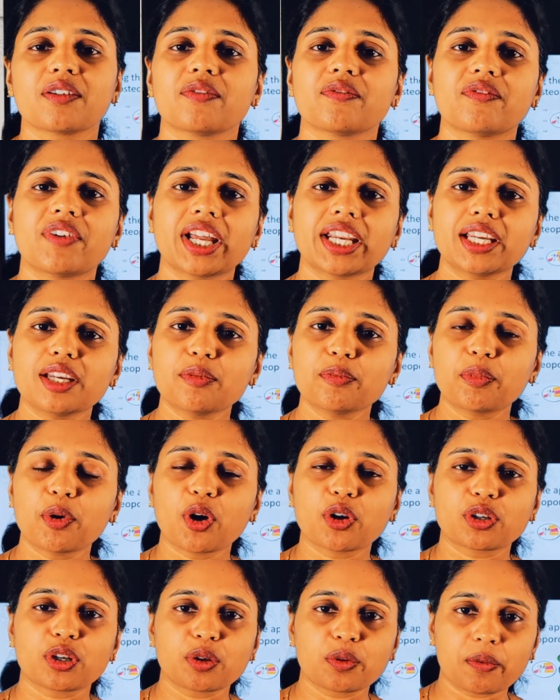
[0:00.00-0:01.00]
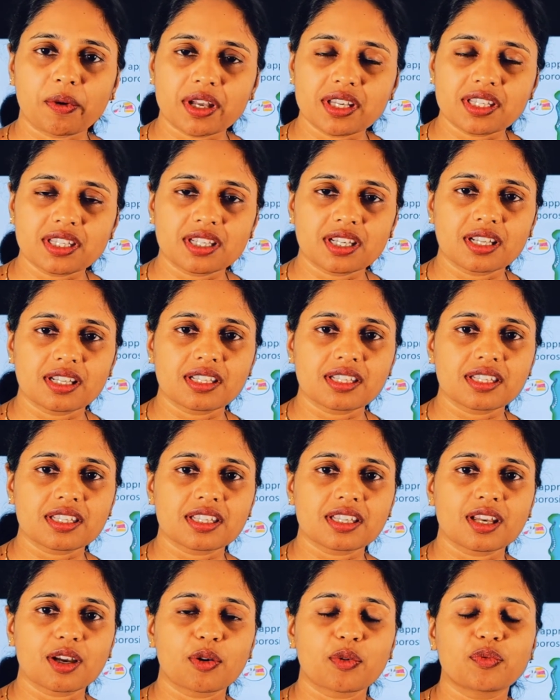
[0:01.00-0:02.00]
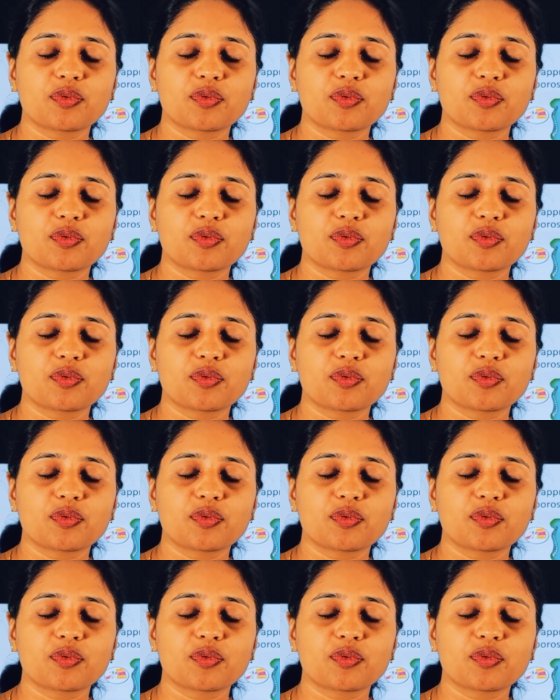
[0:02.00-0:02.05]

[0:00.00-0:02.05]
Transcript: very important questions